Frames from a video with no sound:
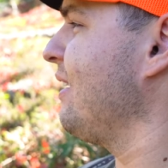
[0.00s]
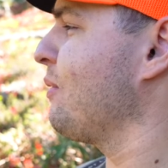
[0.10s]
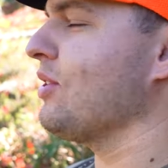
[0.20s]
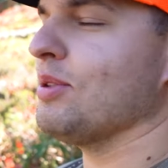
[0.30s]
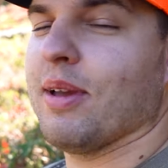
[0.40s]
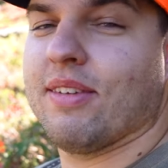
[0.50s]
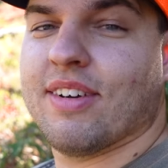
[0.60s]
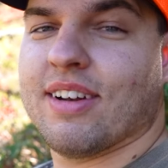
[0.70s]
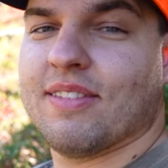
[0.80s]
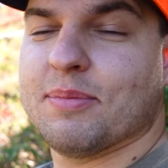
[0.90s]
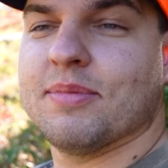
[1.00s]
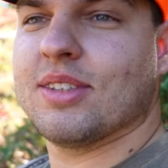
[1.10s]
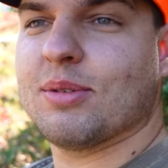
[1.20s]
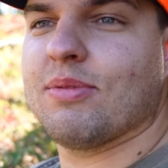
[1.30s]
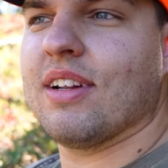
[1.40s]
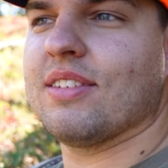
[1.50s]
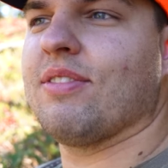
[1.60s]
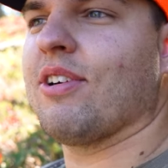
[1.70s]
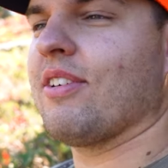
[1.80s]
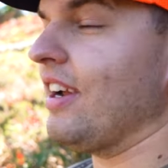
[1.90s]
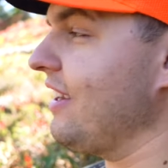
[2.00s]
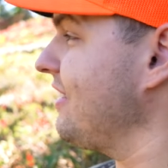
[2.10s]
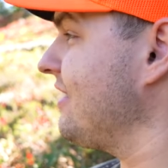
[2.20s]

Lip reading: we're just making fun of him. That's what friends are for, right?